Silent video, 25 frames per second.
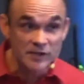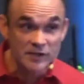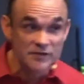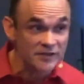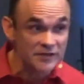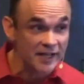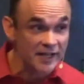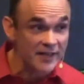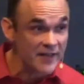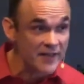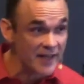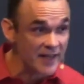
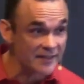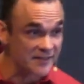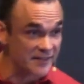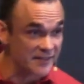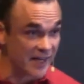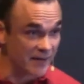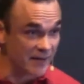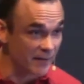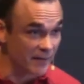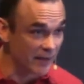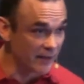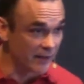say that
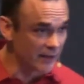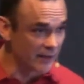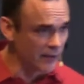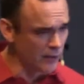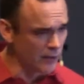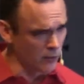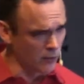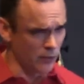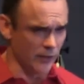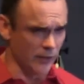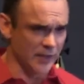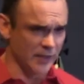statement. Yeah.
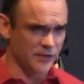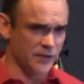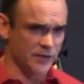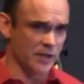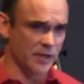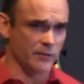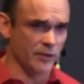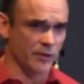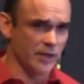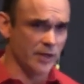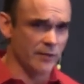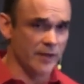Well, that's
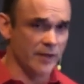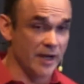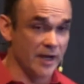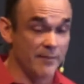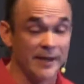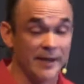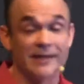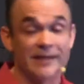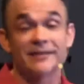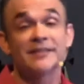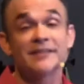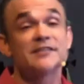not really what I
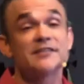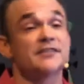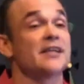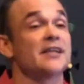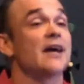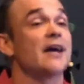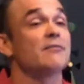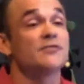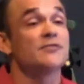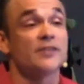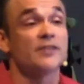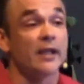mean. Then
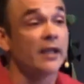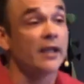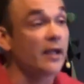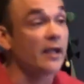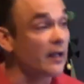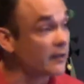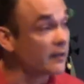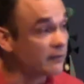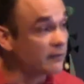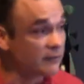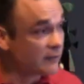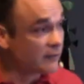stop saying
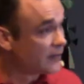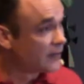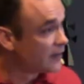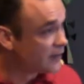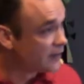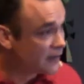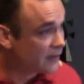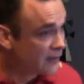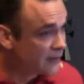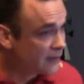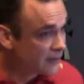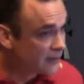it.
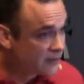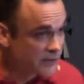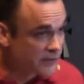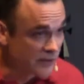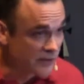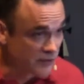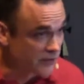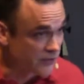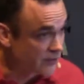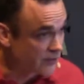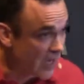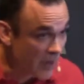
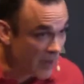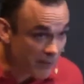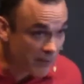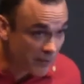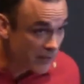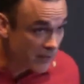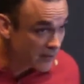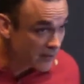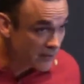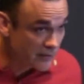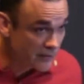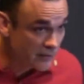Just stop.
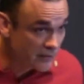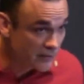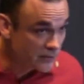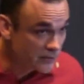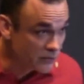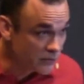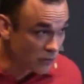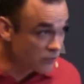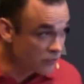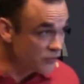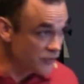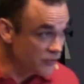
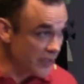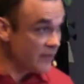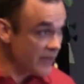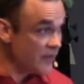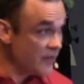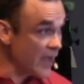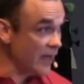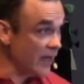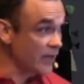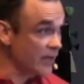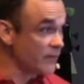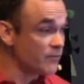Don't say
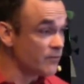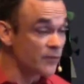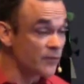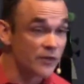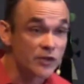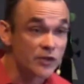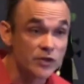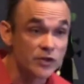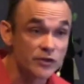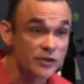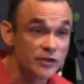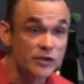that.
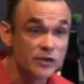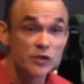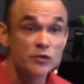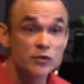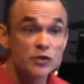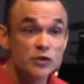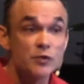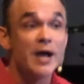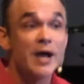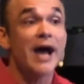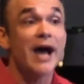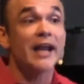You
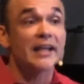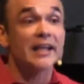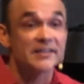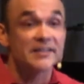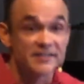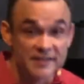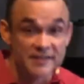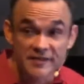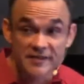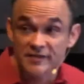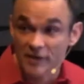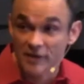do not
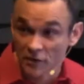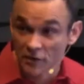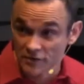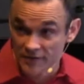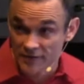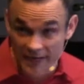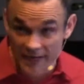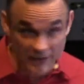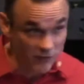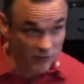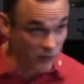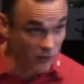exist
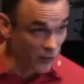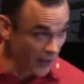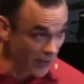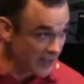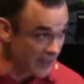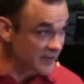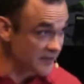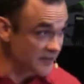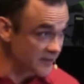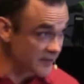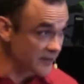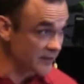outside of
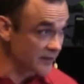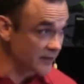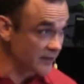Christ.